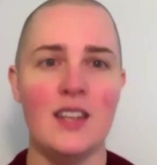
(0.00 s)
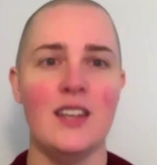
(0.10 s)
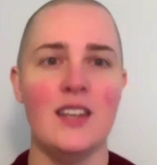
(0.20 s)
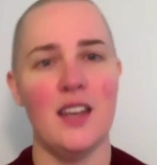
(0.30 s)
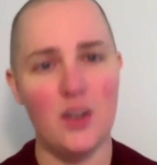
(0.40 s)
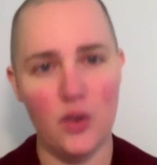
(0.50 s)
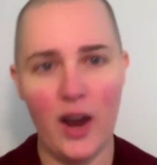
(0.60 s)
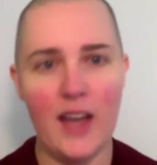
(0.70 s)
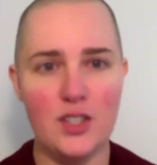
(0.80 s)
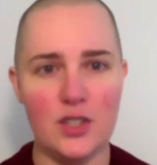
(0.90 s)
And
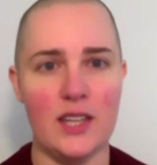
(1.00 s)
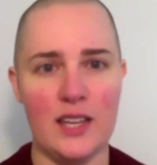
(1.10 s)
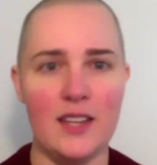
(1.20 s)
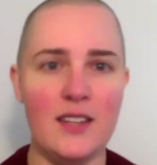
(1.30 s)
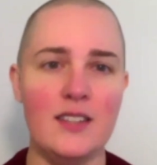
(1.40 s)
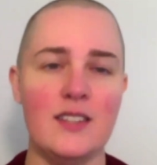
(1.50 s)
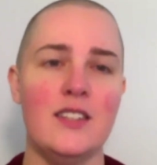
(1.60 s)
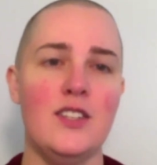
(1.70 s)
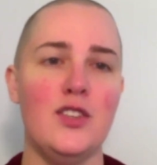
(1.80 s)
gradually you